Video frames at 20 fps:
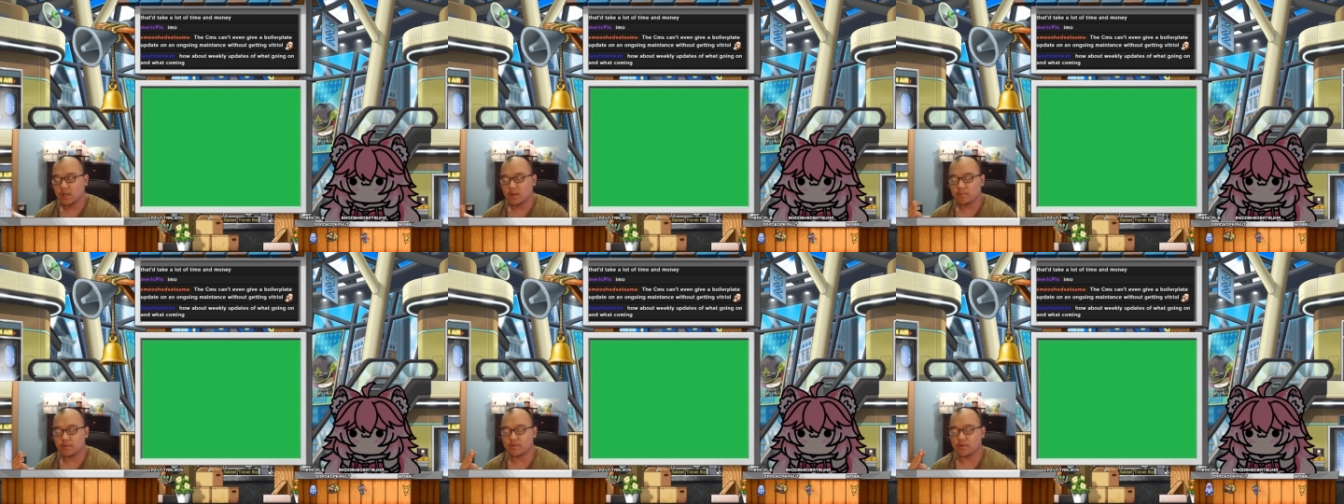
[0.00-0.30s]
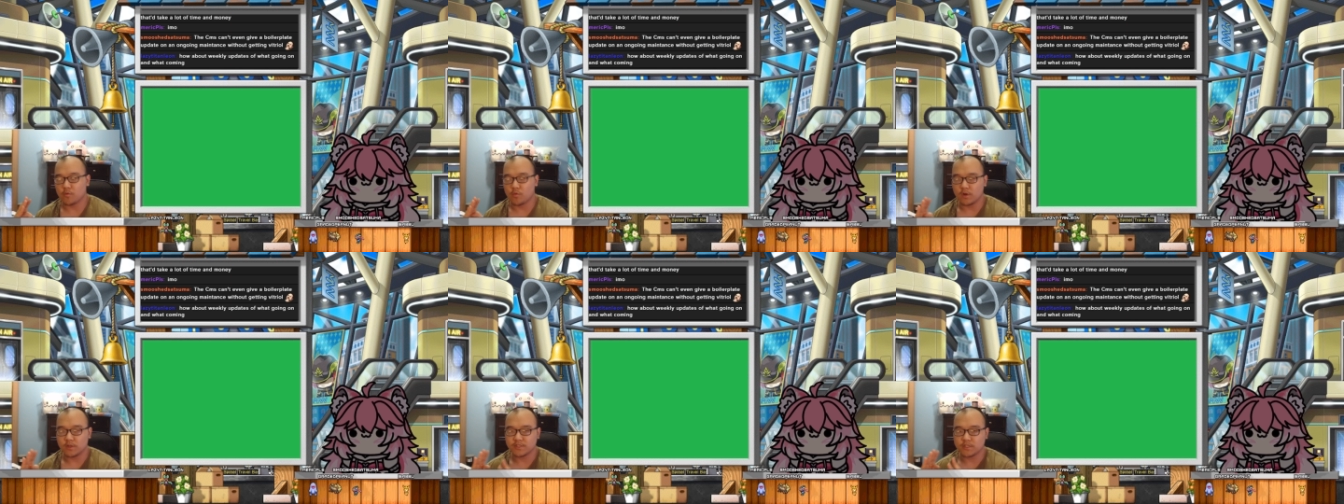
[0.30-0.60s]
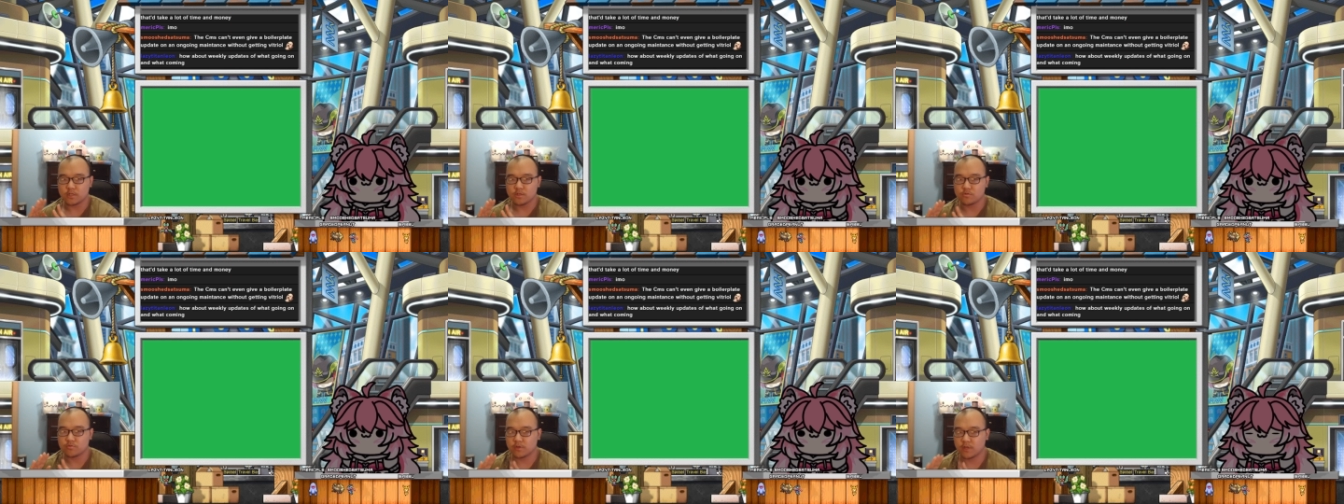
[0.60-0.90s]
but the ones
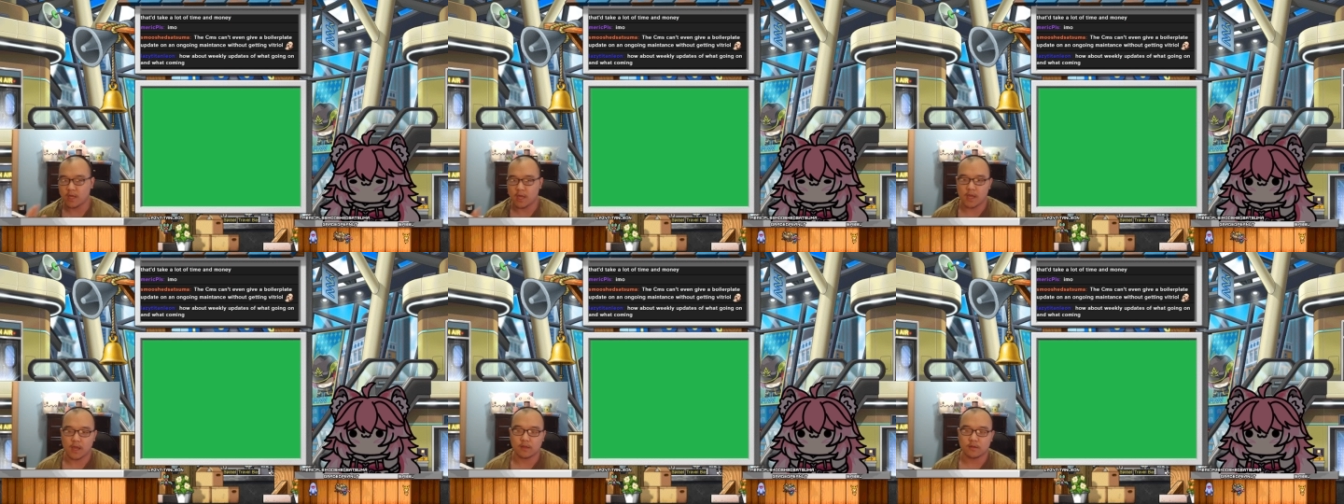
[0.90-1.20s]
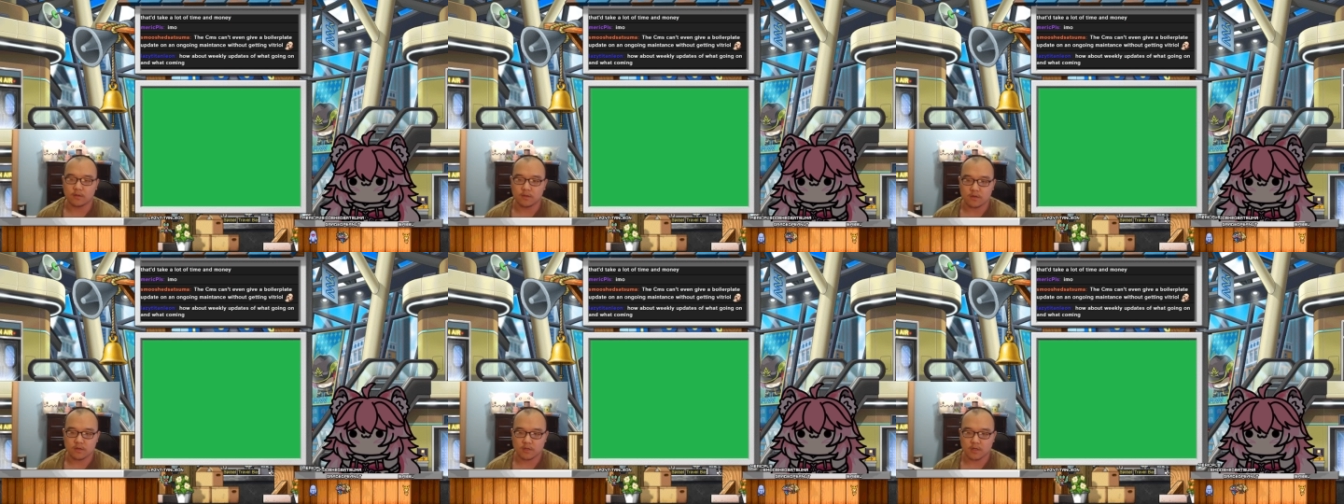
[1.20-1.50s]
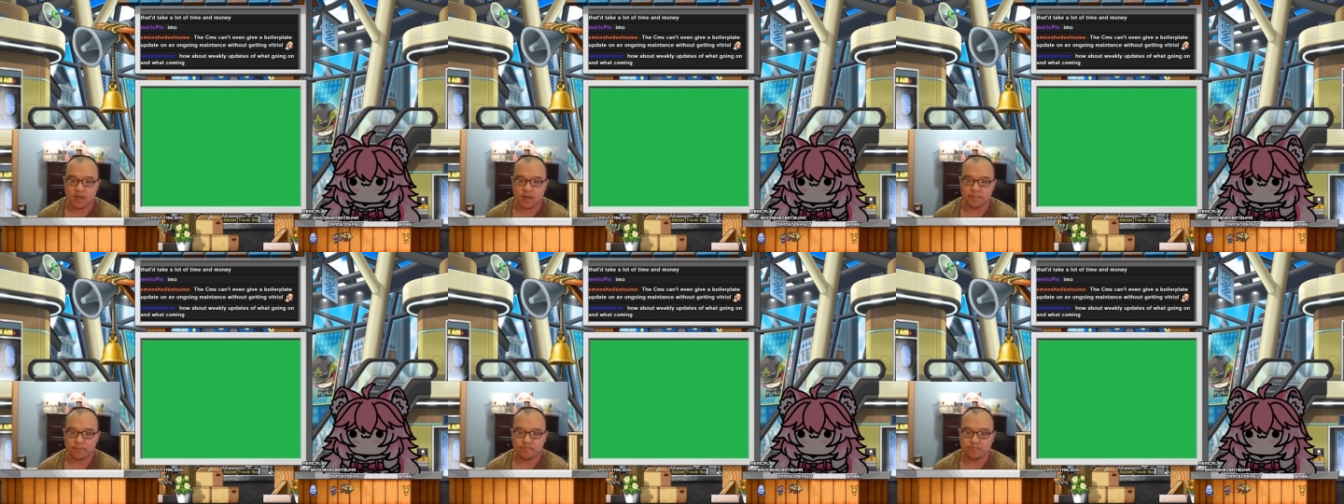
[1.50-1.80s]
that you can
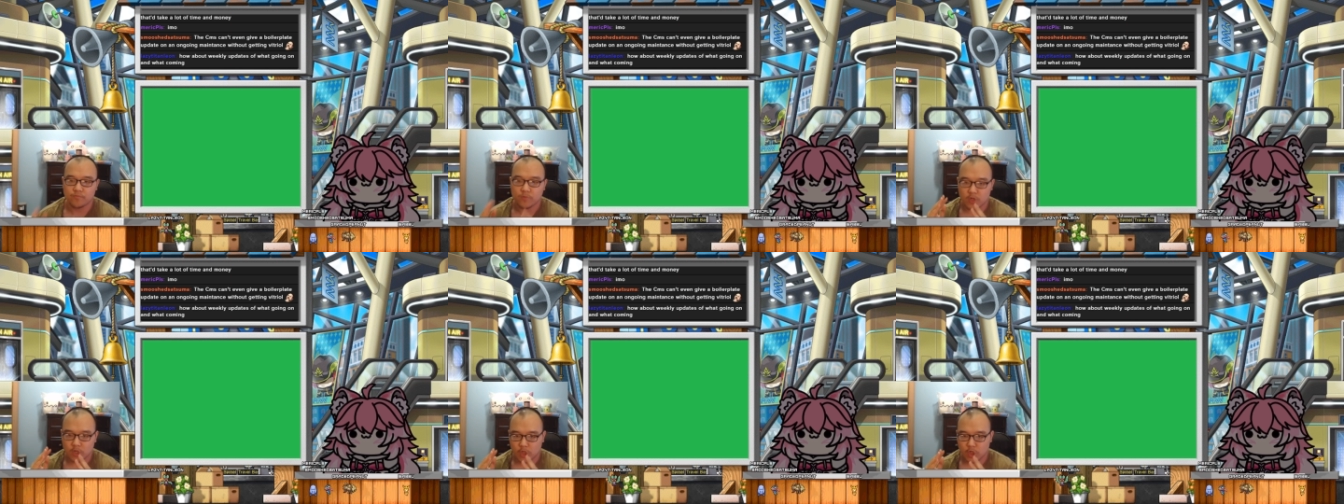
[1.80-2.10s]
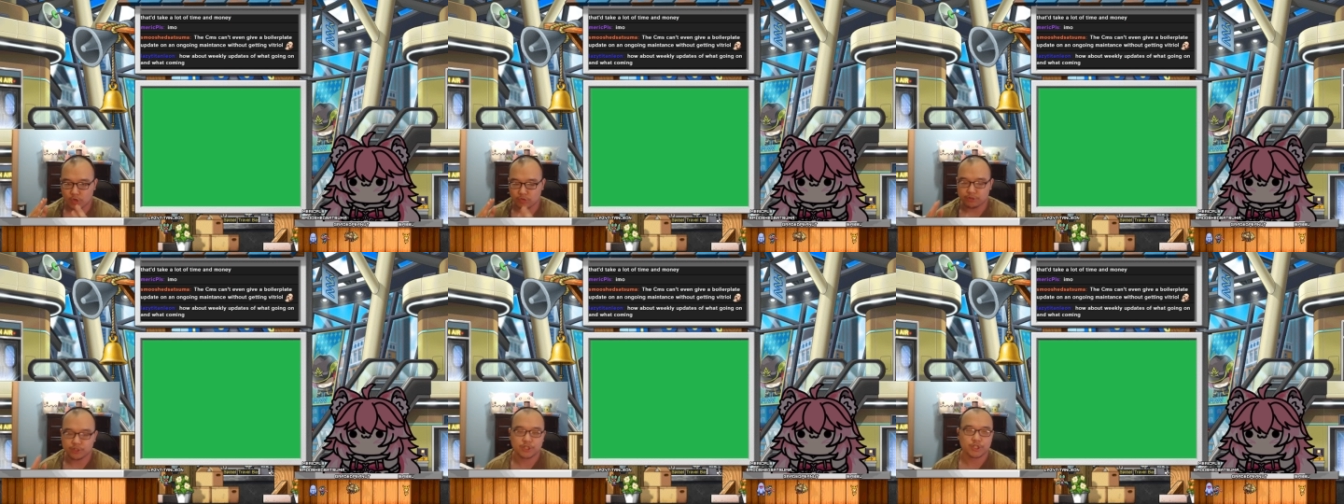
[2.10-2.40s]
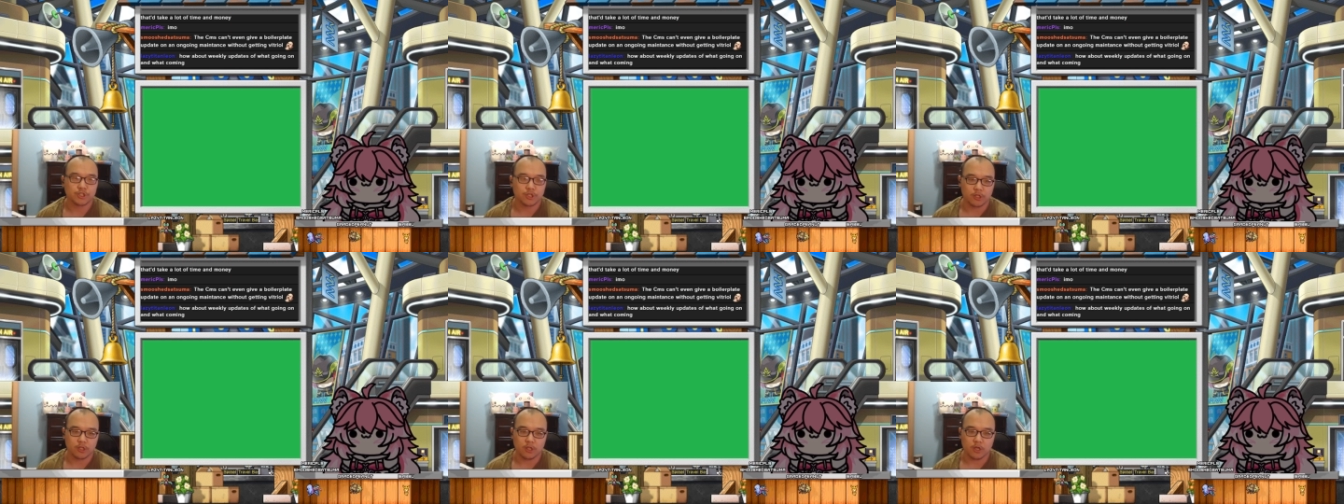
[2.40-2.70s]
look up, you
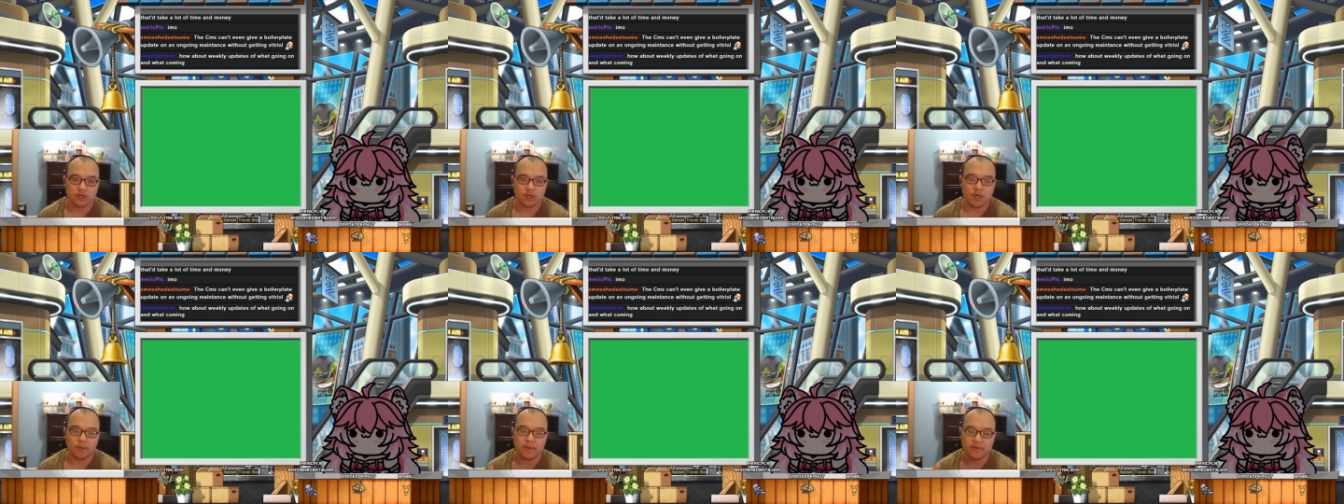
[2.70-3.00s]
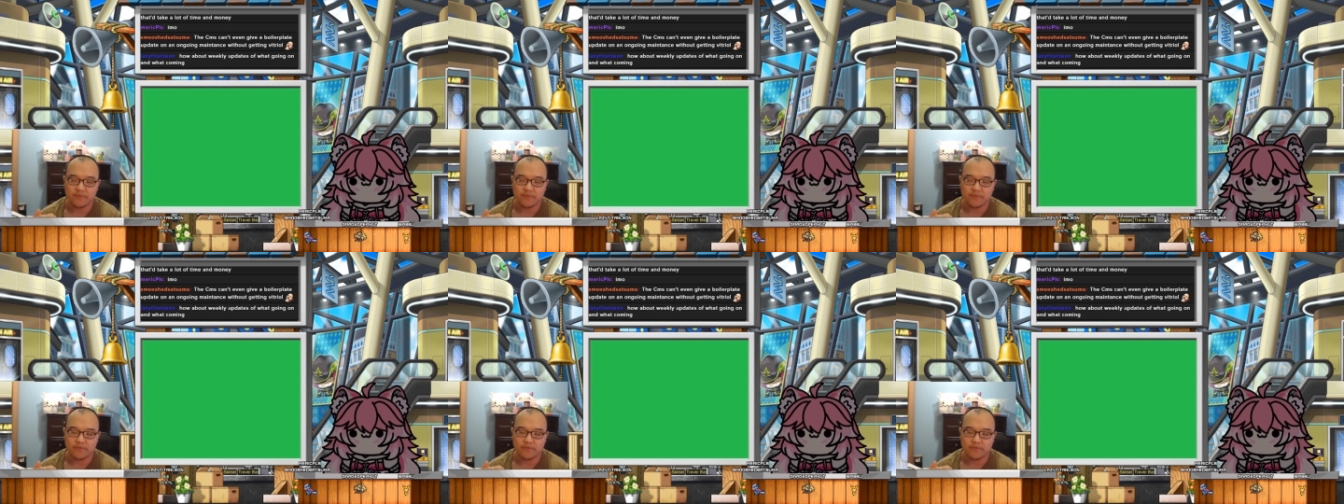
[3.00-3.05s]
should look up.